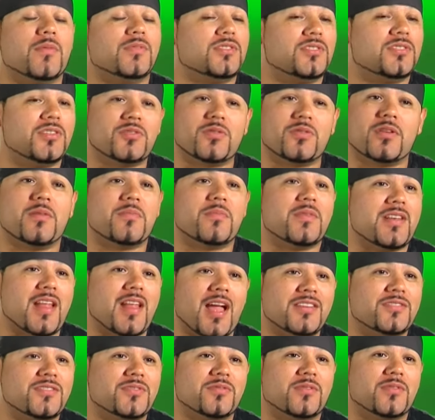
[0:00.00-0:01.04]
was still trying to be
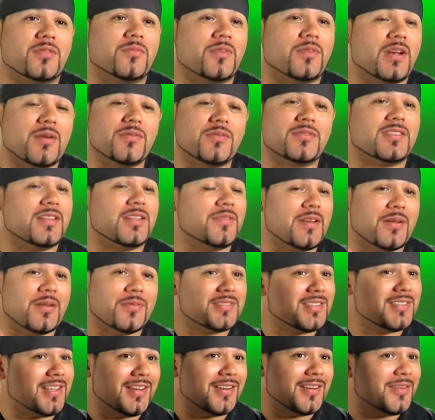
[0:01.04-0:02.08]
nice to him. When I was leaving, I was
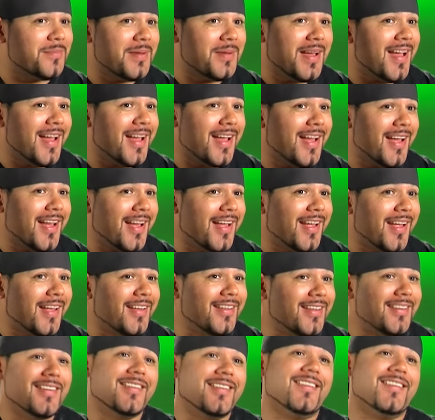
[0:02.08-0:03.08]
saying goodbye.